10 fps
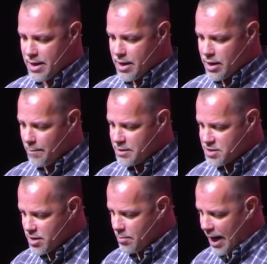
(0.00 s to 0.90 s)
coming to
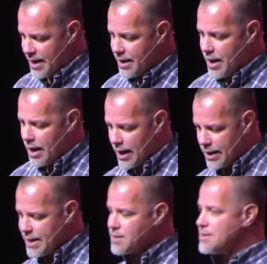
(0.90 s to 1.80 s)
your mind, I'd
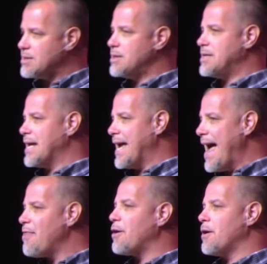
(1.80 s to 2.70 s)
like us to
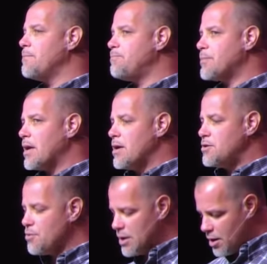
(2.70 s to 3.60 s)
together
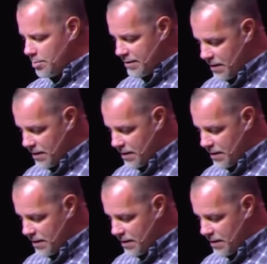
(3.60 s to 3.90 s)
do a little bit of a